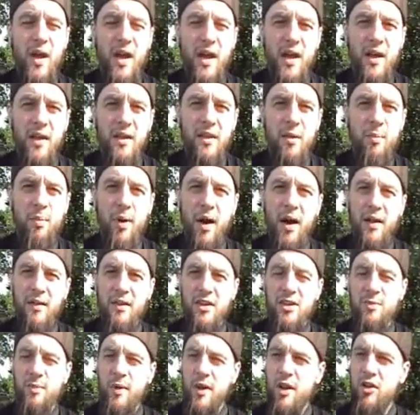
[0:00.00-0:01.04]
The
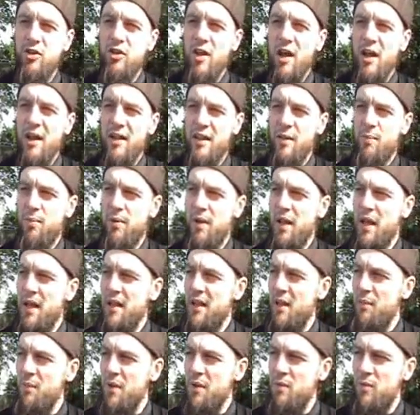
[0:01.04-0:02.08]
part that spirituality
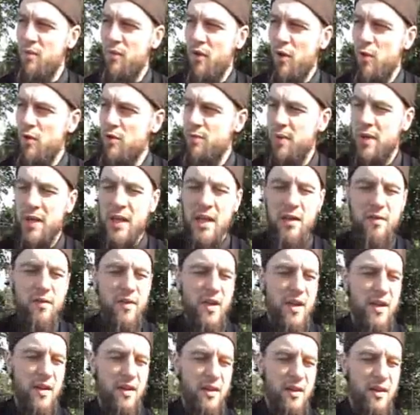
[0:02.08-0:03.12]
played, I mean, we've always
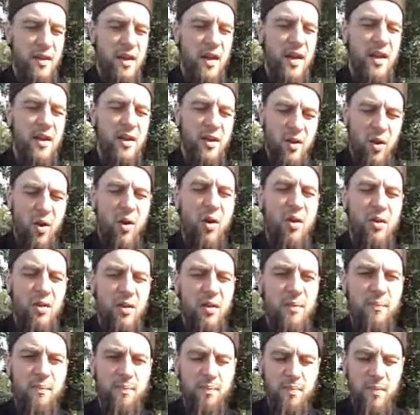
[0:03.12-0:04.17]
believed in
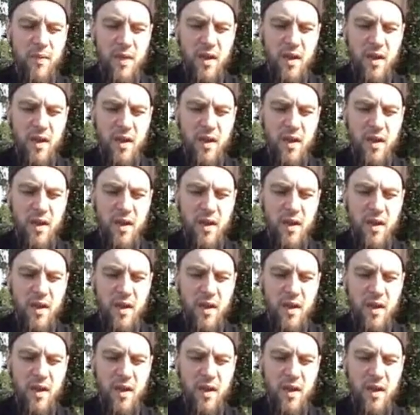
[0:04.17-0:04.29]
God,